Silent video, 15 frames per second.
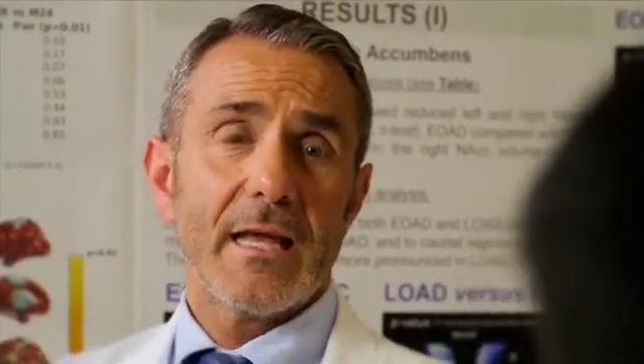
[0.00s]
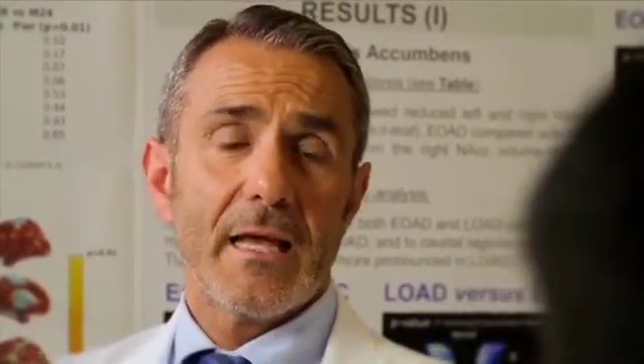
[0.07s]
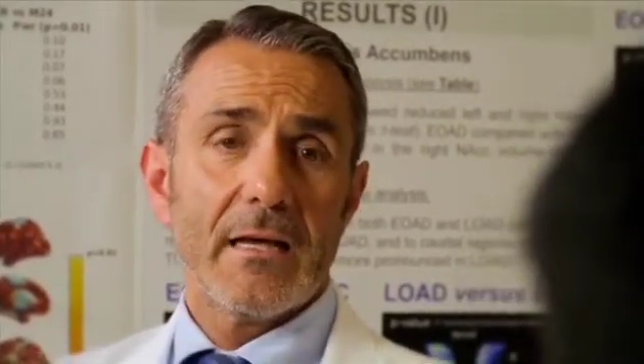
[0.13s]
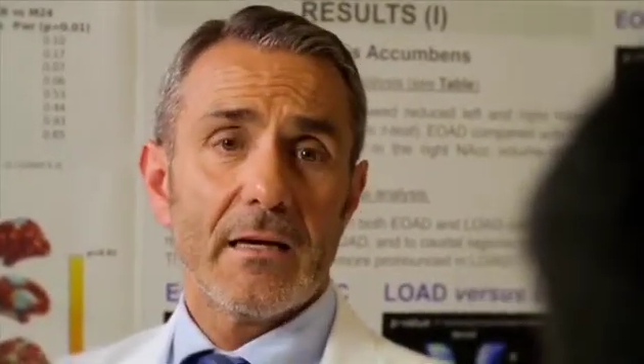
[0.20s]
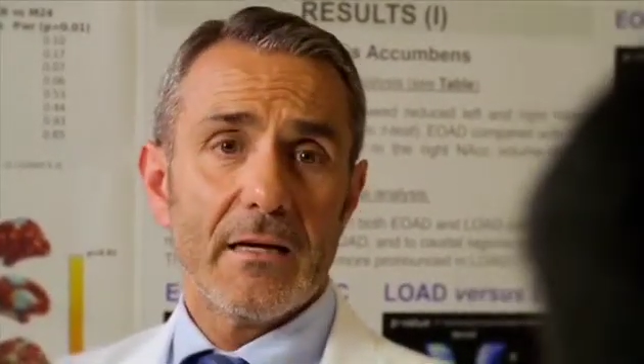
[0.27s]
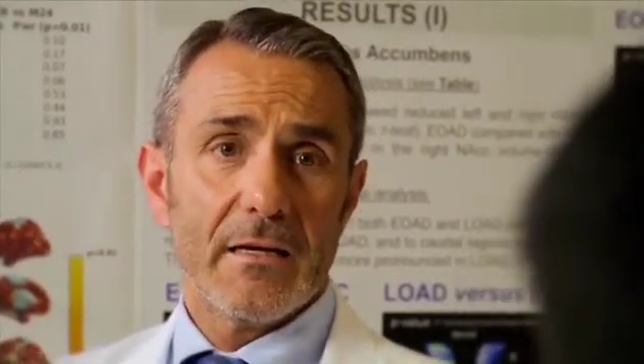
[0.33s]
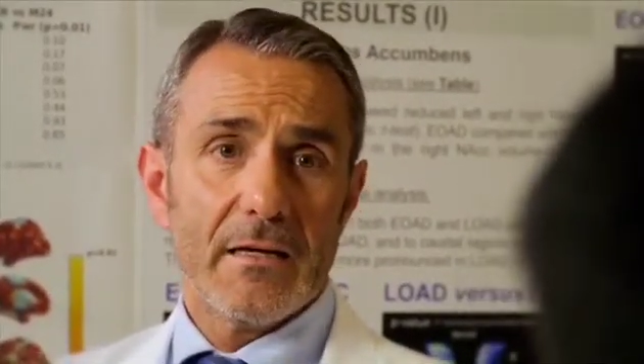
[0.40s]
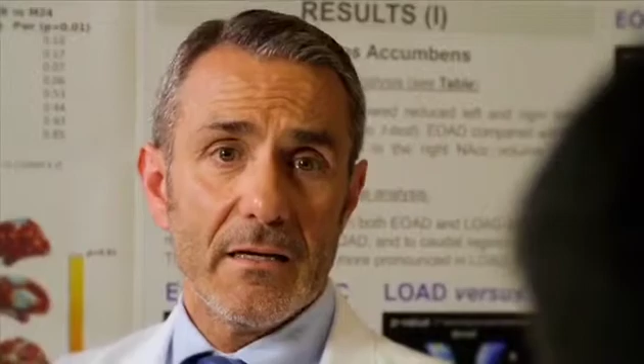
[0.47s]

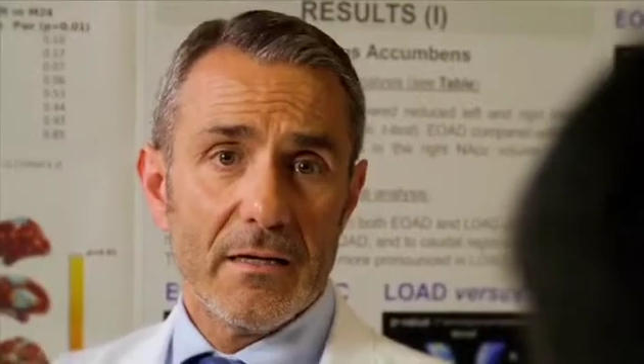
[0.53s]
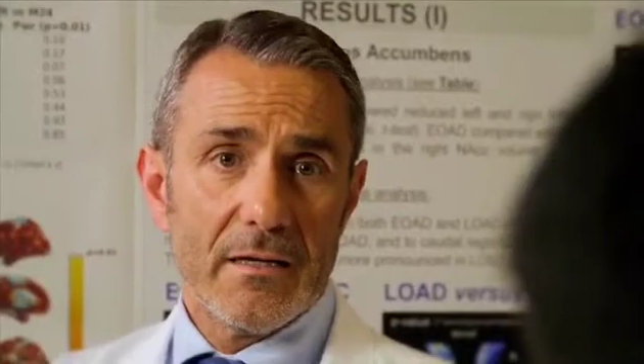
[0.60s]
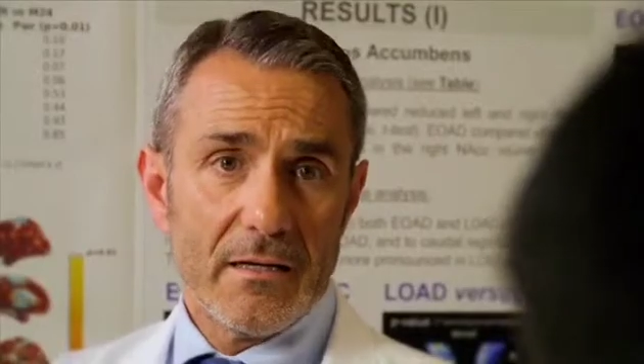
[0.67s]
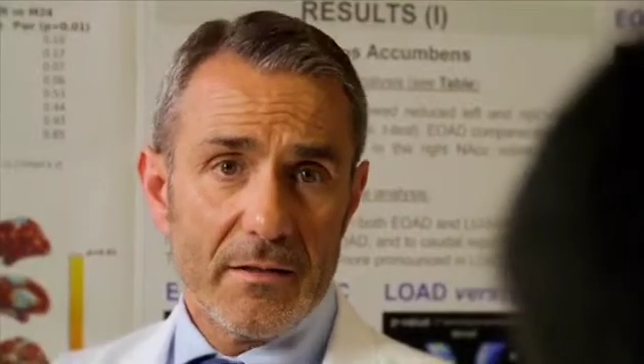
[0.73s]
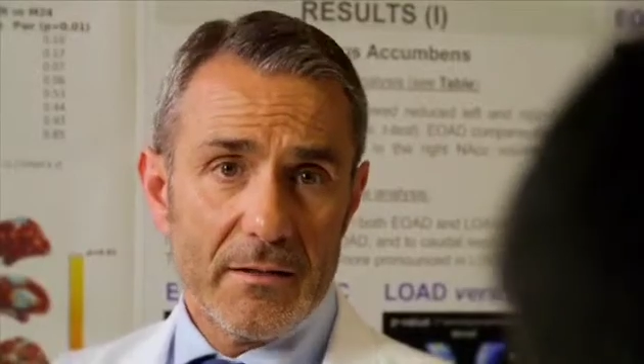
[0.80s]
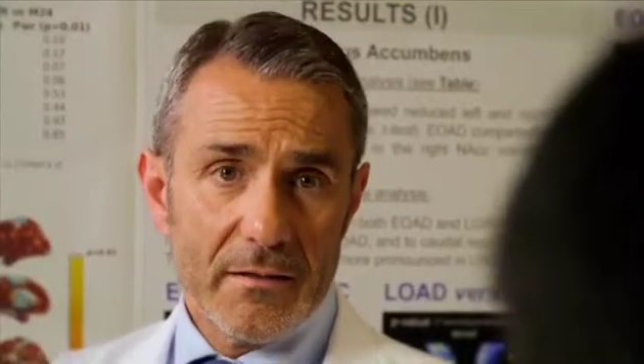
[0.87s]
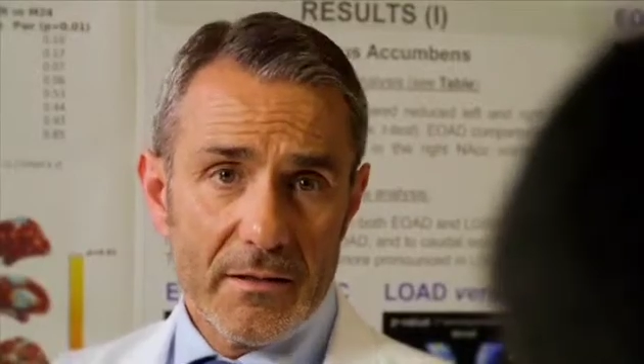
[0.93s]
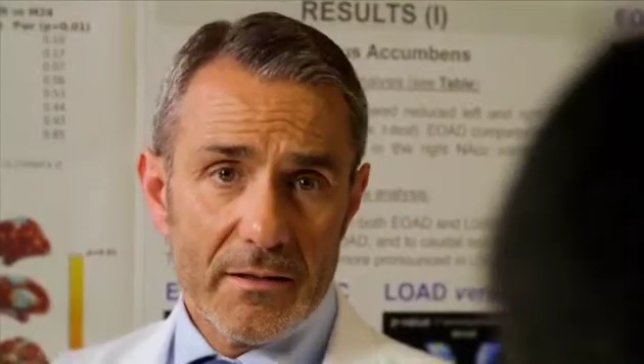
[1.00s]
They're not
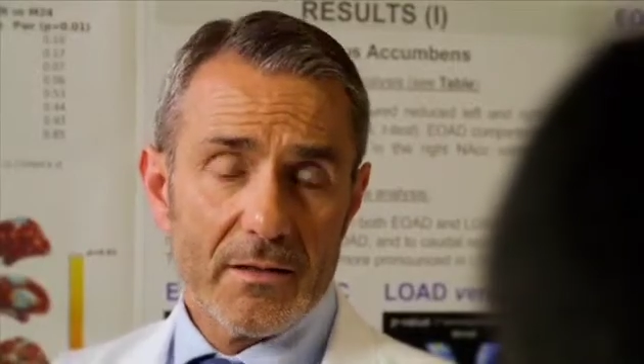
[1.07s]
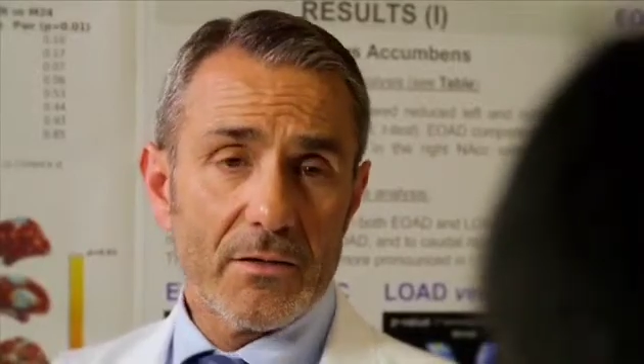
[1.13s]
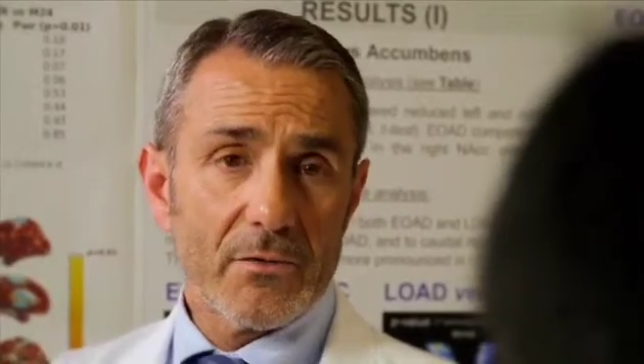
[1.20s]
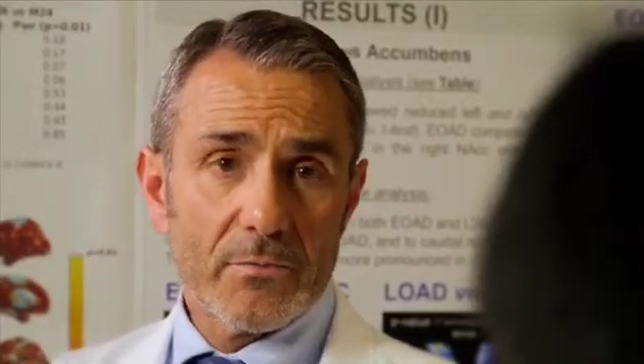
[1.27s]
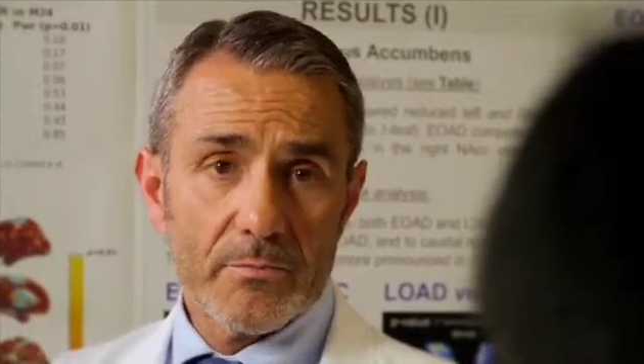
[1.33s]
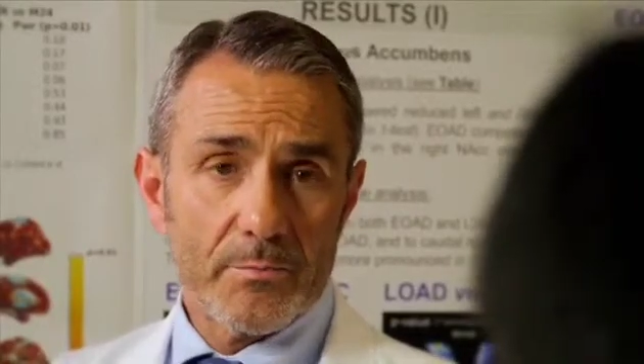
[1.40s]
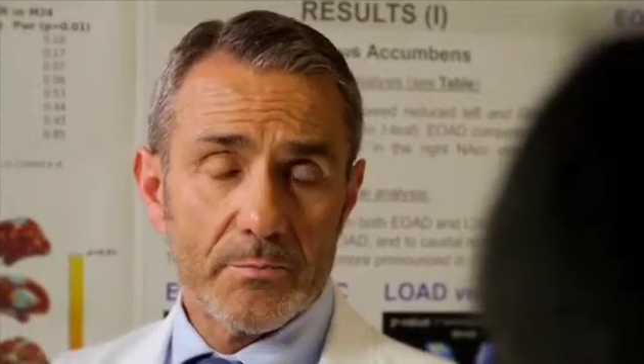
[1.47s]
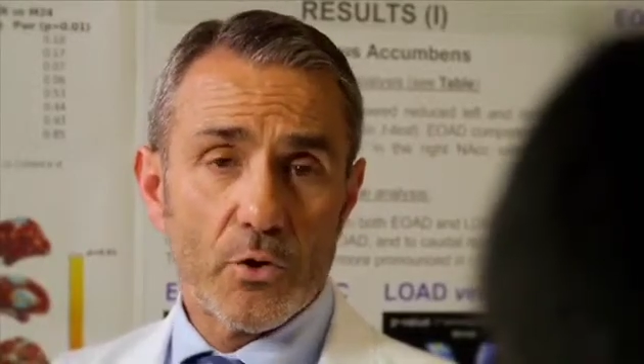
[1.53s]
very
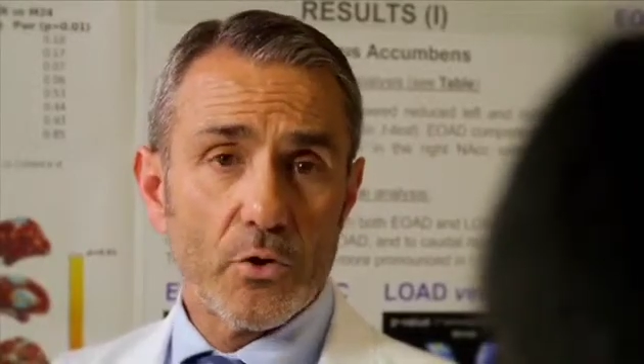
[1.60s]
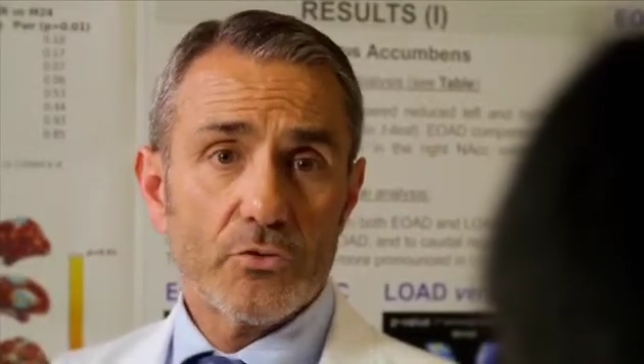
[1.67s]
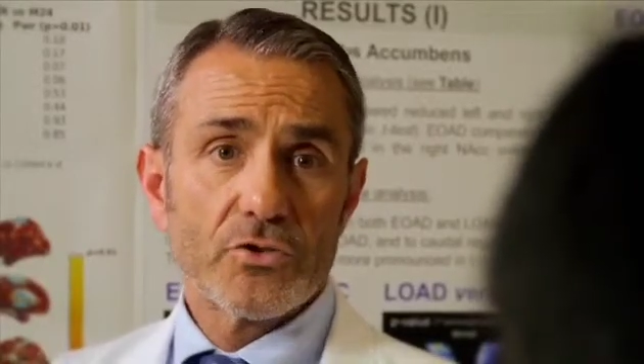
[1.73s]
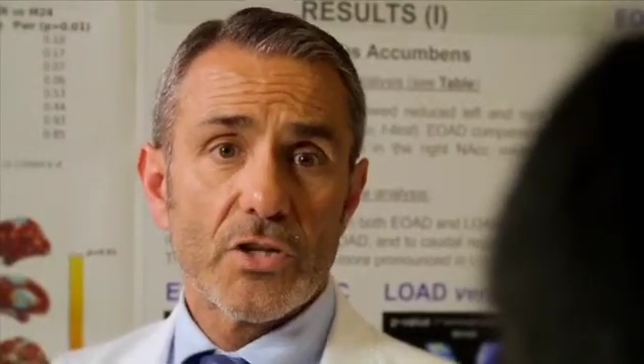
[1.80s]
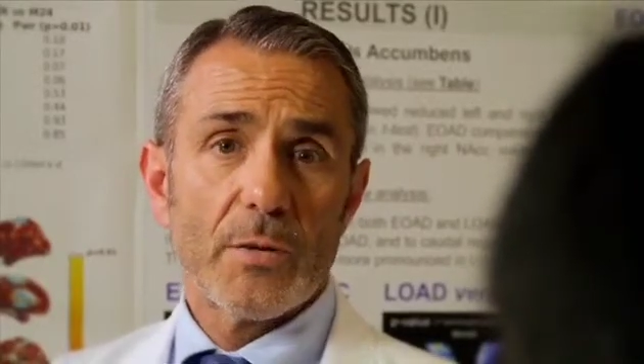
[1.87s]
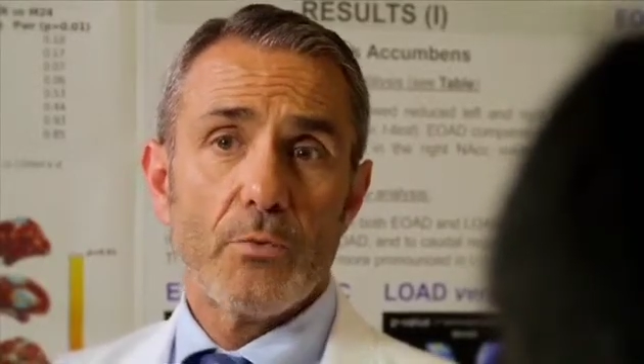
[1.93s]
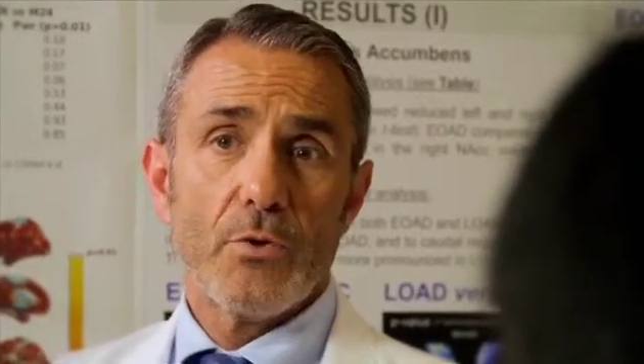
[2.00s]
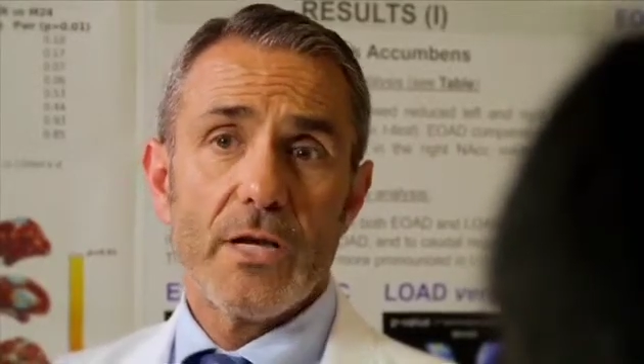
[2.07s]
effective on
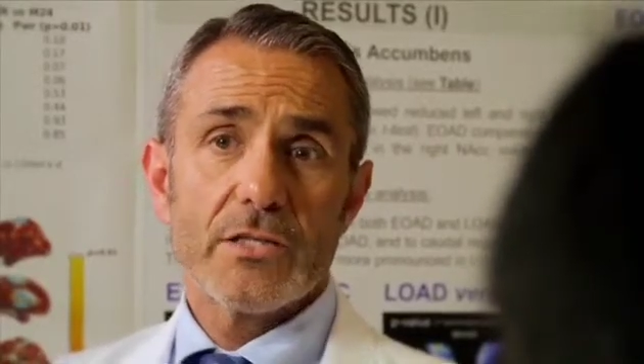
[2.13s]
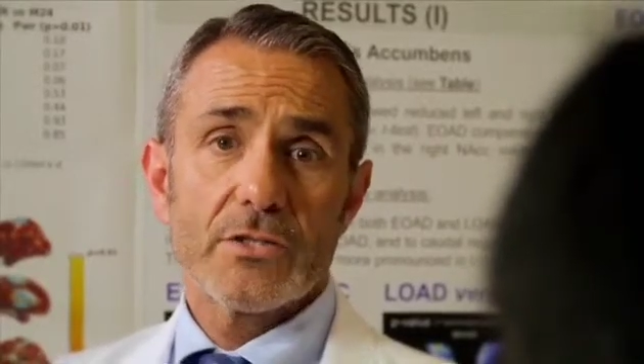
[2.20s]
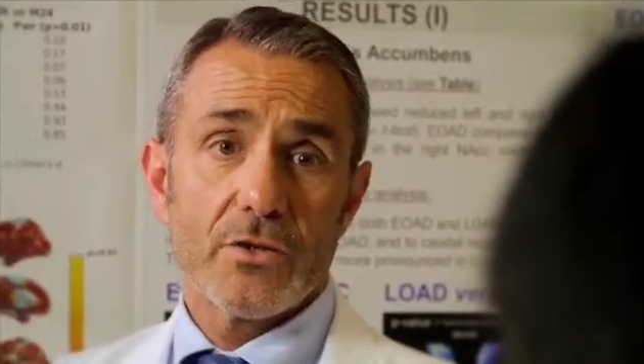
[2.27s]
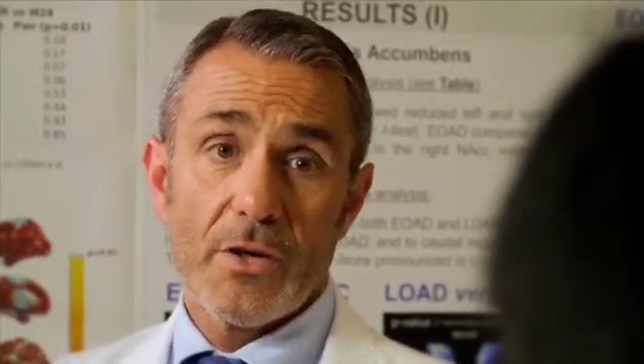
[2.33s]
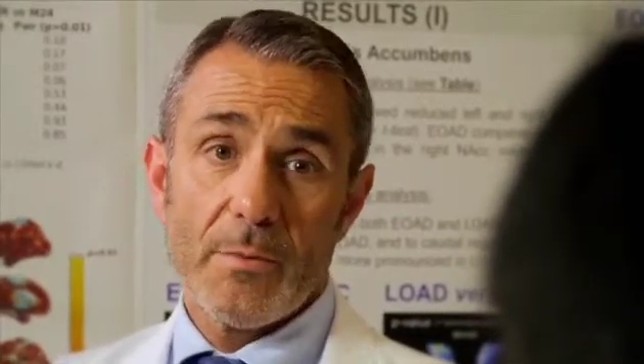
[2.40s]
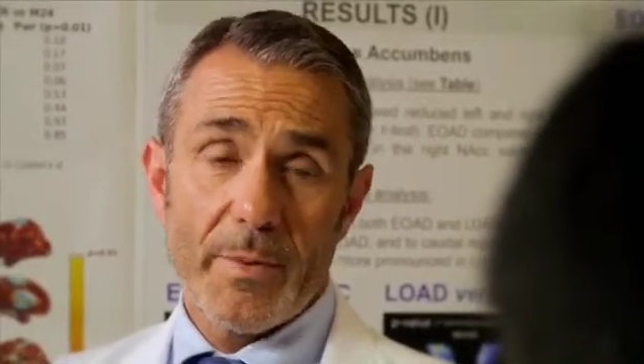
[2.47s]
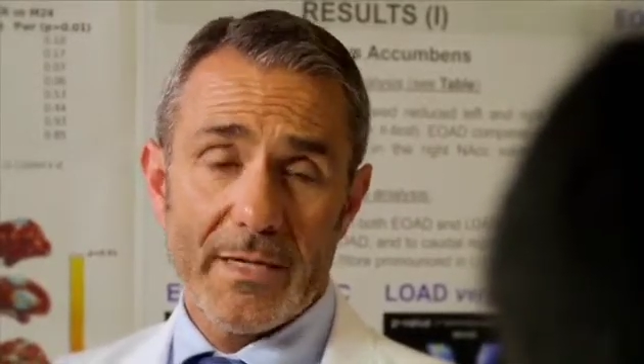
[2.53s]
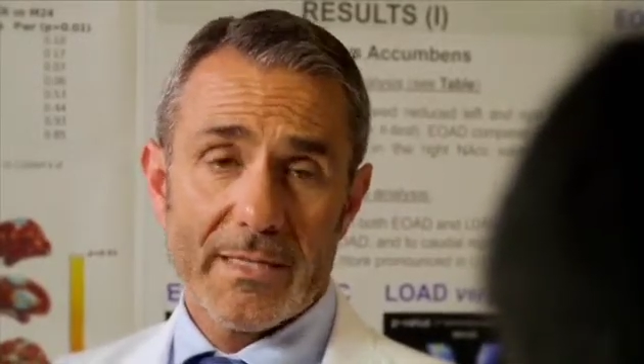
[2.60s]
the
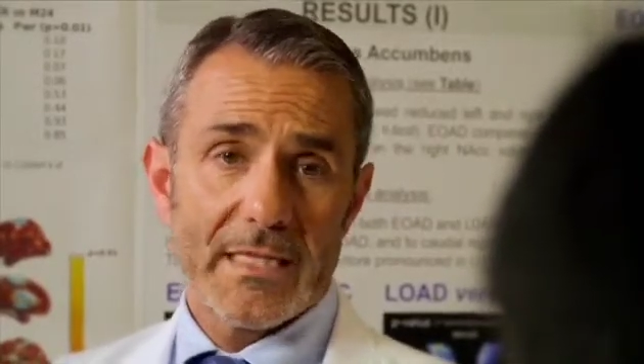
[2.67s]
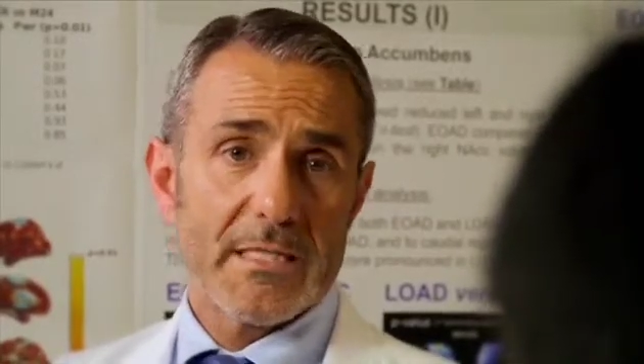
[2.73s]
memory,